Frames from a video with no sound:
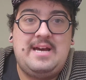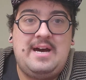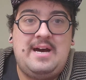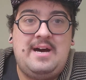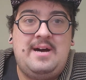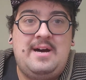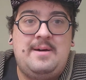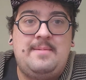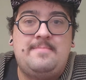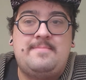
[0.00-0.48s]

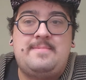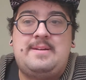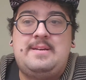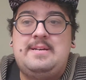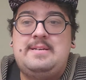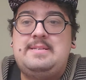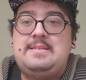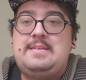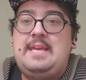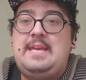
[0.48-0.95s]

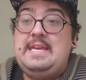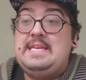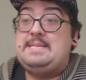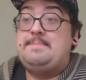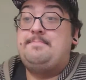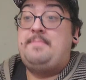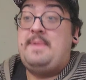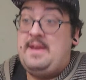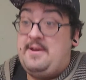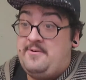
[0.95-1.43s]
Because he's
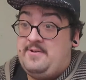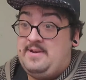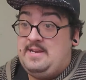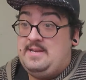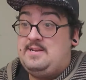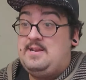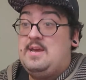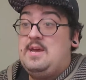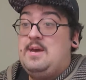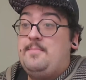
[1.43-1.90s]

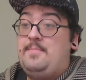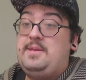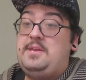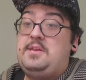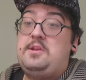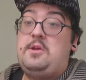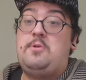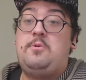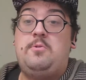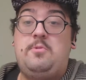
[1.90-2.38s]
married, but you
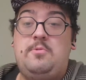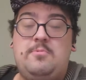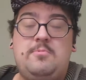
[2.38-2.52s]
know who?